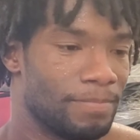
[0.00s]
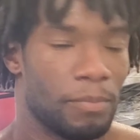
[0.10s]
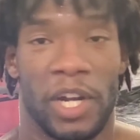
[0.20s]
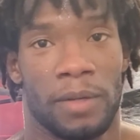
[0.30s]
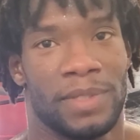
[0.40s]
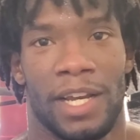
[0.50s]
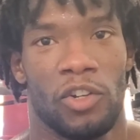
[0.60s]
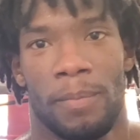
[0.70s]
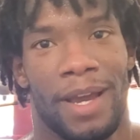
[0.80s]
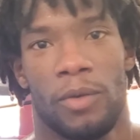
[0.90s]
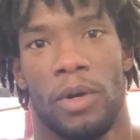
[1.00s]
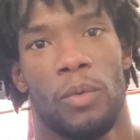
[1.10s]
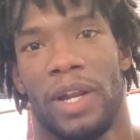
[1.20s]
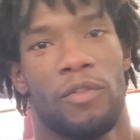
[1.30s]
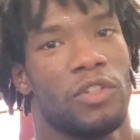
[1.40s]
break him down no matter
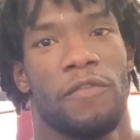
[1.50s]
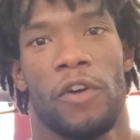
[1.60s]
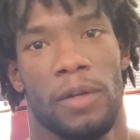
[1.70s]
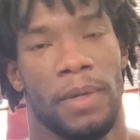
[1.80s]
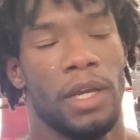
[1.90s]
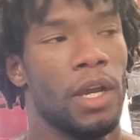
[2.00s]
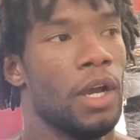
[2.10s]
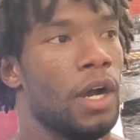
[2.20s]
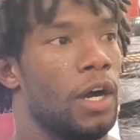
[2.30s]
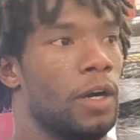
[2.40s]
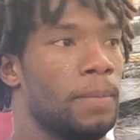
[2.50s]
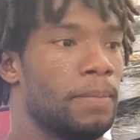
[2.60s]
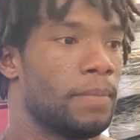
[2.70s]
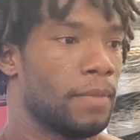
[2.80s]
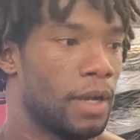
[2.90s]
what, whatever's in front of me. Um,
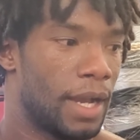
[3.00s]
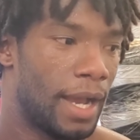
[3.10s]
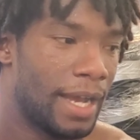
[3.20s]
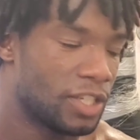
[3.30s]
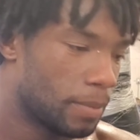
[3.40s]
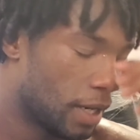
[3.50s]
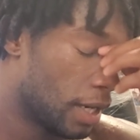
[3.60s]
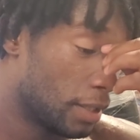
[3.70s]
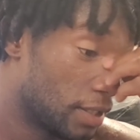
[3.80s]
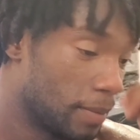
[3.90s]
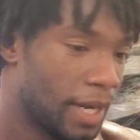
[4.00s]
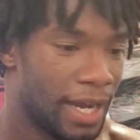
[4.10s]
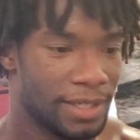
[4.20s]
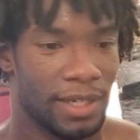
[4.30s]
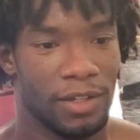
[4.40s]
I had some uh, some
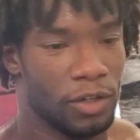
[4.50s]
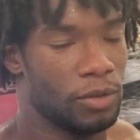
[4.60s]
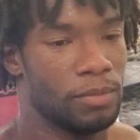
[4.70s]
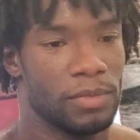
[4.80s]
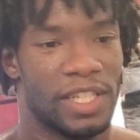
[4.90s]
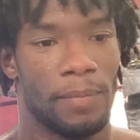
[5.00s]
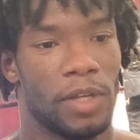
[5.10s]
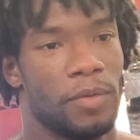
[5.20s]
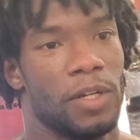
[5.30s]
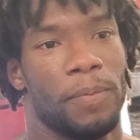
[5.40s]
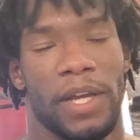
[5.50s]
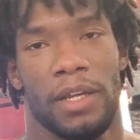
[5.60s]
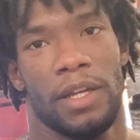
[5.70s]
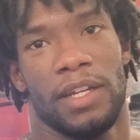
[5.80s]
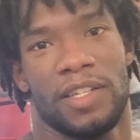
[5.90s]
guys that you know stepped up to the plate
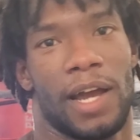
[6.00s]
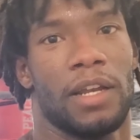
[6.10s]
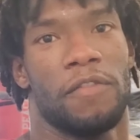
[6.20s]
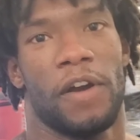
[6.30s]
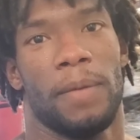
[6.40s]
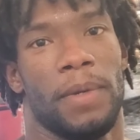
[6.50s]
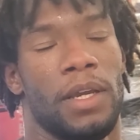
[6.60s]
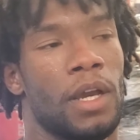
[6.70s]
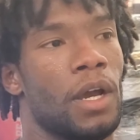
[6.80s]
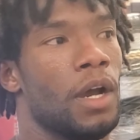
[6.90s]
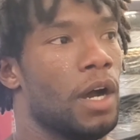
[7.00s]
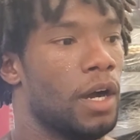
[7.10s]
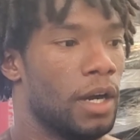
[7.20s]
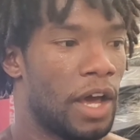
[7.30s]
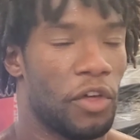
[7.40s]
and decided to fight me.
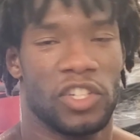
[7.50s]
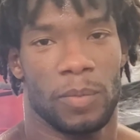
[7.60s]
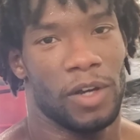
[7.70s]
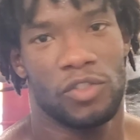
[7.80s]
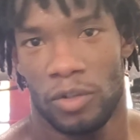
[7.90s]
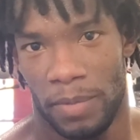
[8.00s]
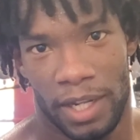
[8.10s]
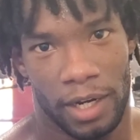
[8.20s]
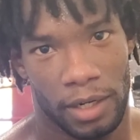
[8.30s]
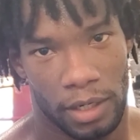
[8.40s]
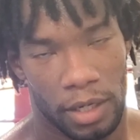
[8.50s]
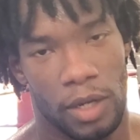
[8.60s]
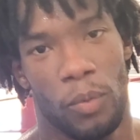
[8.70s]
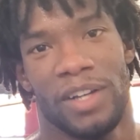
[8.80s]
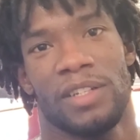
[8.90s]
Uh, I thought someone else was gonna be there.
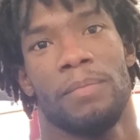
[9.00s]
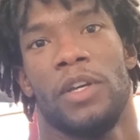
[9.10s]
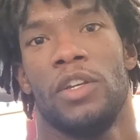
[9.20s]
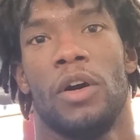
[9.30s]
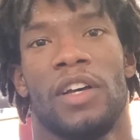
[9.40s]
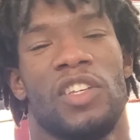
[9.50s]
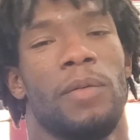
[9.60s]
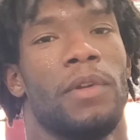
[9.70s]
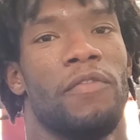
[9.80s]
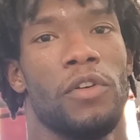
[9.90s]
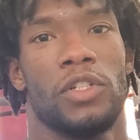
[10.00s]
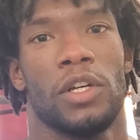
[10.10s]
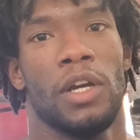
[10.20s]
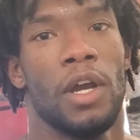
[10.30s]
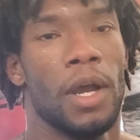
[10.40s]
He wasn't, but you know I will see him in the
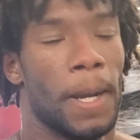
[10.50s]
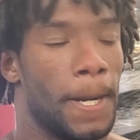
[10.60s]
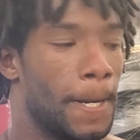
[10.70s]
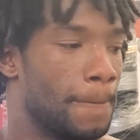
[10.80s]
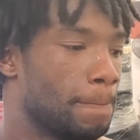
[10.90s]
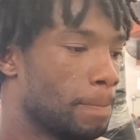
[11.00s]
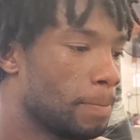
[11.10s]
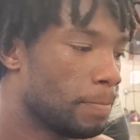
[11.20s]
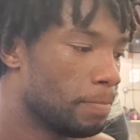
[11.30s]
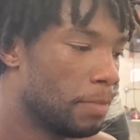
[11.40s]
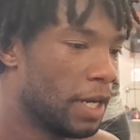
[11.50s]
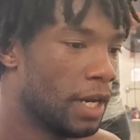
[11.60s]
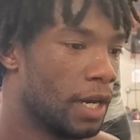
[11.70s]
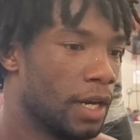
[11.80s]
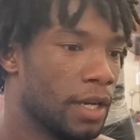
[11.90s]
future. Um, but
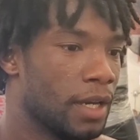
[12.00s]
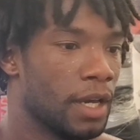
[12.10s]
uh,